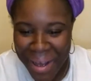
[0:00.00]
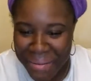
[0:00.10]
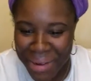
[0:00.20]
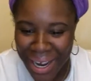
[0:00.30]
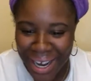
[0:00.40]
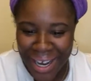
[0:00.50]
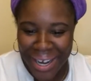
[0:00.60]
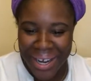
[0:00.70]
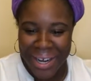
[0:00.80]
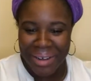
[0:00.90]
but
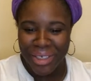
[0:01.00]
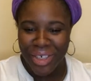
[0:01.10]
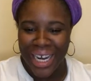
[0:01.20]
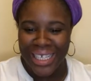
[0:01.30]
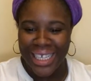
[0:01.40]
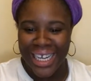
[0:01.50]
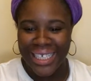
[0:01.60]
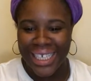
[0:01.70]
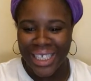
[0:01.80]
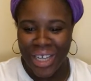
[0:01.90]
uh Tracy Ann
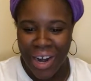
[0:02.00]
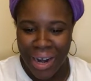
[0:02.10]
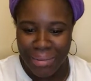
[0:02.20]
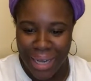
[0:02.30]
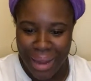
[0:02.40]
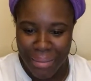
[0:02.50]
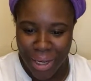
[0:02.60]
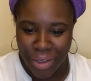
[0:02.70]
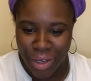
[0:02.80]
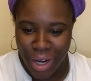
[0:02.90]
said, sorry I'm late. My
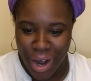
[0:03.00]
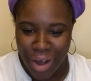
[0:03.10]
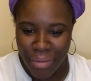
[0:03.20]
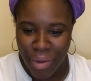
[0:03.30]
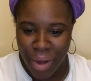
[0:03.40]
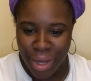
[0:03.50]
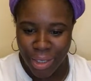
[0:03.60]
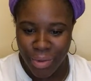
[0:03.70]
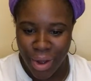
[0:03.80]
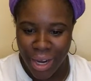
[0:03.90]
daughter called me while I was
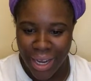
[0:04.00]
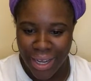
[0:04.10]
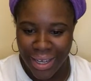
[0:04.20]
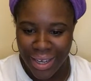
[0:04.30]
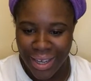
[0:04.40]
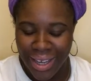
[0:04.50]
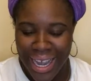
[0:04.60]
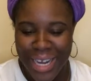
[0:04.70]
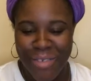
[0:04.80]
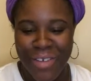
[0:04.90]
walking
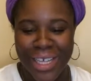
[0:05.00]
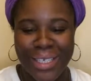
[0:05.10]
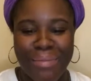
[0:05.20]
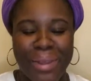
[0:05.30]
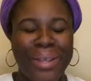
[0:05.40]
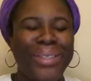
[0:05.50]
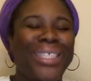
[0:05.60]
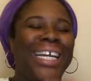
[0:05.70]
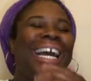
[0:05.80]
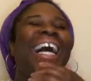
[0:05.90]
in the vestibules
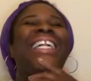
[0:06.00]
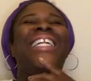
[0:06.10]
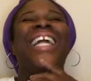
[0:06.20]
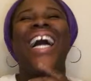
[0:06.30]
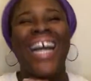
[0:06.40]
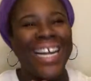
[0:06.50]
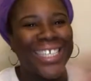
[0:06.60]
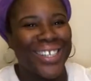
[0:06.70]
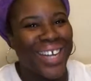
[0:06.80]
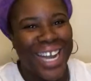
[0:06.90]
and got delayed. It's
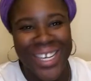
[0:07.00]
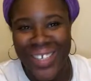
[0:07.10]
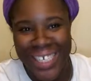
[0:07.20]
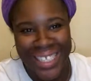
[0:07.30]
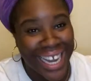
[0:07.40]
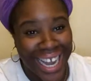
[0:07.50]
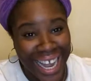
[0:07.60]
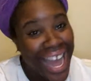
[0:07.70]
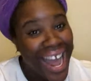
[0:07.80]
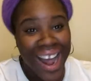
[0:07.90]
okay, Tracy Ann.
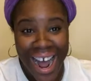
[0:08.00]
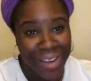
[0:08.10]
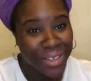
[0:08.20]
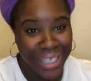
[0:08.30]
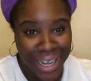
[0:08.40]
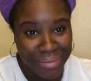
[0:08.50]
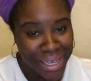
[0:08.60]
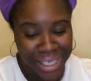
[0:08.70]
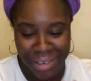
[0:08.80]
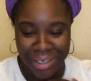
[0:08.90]
I was late
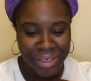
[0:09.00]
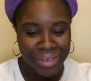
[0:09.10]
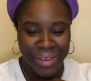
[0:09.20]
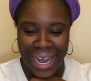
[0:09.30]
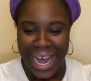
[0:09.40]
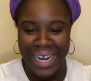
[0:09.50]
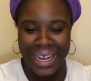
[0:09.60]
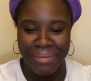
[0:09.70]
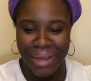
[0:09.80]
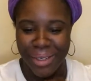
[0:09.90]
myself too. I had to
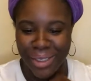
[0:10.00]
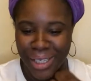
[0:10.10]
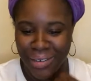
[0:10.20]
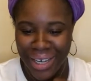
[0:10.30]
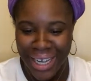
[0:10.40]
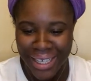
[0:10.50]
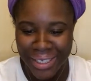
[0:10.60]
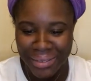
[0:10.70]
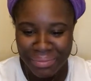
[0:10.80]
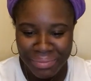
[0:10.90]
get my whole self
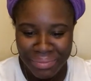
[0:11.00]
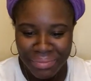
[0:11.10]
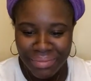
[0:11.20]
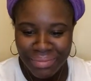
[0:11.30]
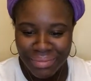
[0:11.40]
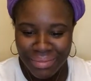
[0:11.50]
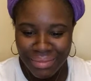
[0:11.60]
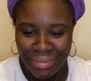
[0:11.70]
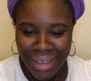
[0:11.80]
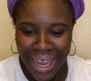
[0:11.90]
together.
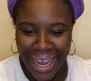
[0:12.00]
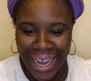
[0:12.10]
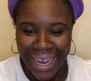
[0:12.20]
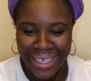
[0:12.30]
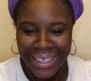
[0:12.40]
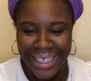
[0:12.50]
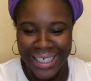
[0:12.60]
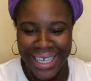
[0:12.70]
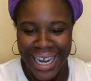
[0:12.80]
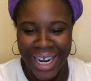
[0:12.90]
And she is
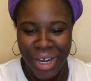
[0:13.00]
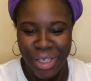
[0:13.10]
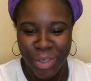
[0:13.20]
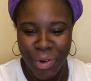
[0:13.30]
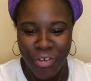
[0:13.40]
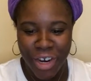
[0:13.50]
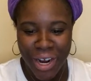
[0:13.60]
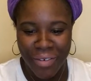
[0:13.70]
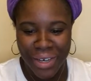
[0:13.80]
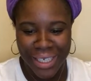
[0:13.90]
staying Coach Rue for
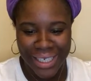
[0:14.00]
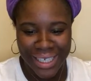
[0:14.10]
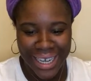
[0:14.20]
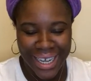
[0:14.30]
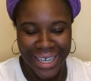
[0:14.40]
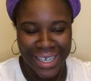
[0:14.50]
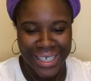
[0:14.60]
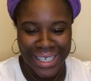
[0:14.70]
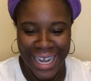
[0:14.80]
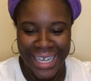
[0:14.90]
covering the uh,
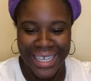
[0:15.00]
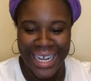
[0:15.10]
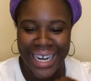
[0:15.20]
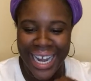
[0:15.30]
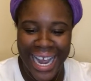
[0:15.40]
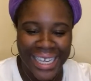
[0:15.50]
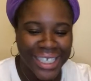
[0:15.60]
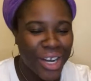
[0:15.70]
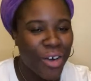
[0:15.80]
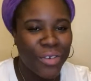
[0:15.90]
snacks. And
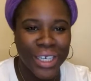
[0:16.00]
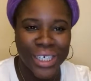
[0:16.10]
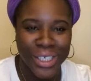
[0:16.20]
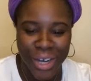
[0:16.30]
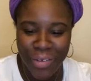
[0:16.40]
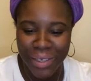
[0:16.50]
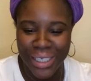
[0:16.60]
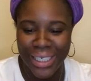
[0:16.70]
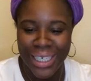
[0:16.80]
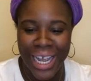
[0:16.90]
Acacia over here serving.
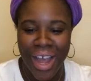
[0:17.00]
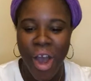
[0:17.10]
She said,